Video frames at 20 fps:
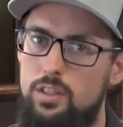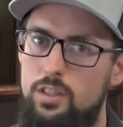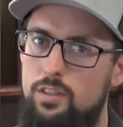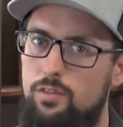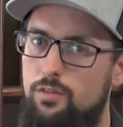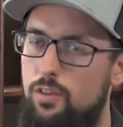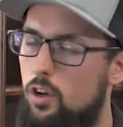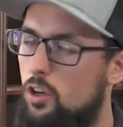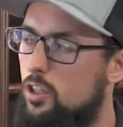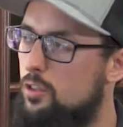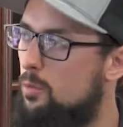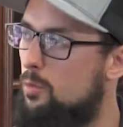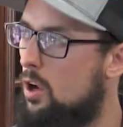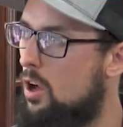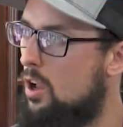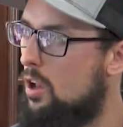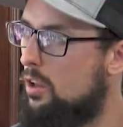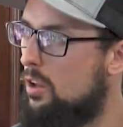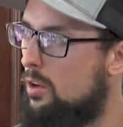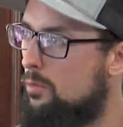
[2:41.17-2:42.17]
It's a very
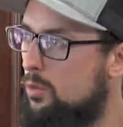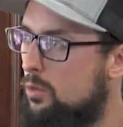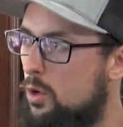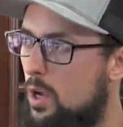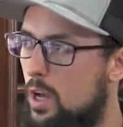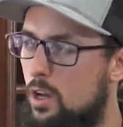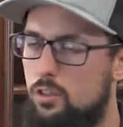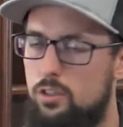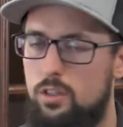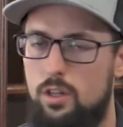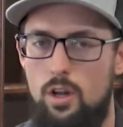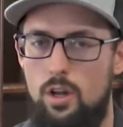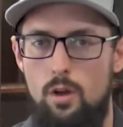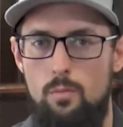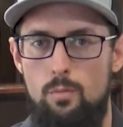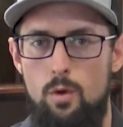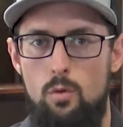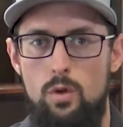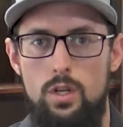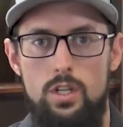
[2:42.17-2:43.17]
small brew house,
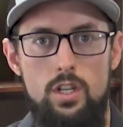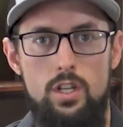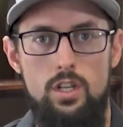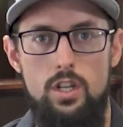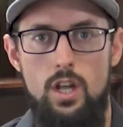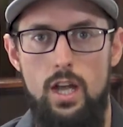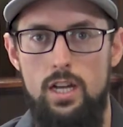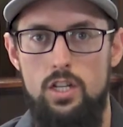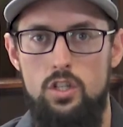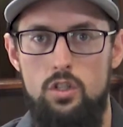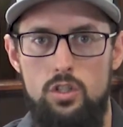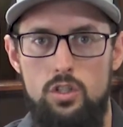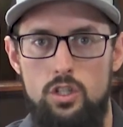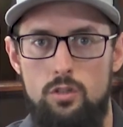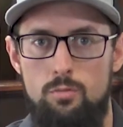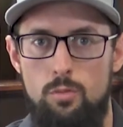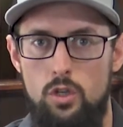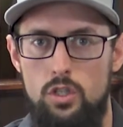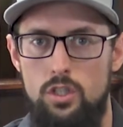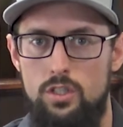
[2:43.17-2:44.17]
but we did actually
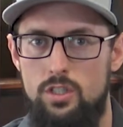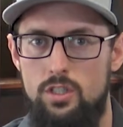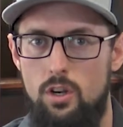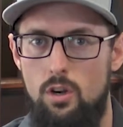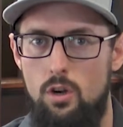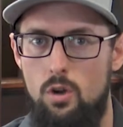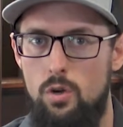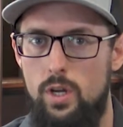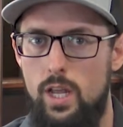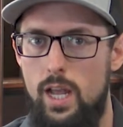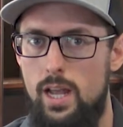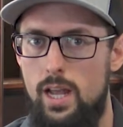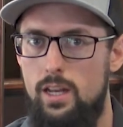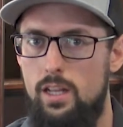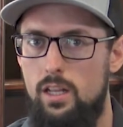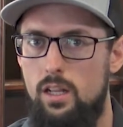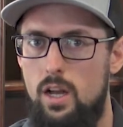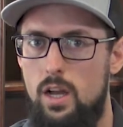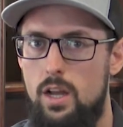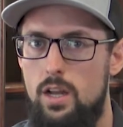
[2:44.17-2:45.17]
just purchase our own
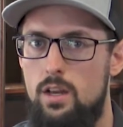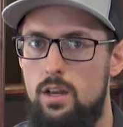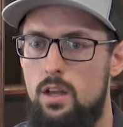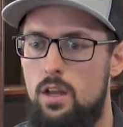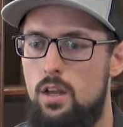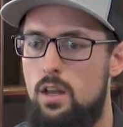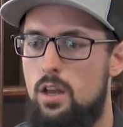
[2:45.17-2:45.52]
canning line.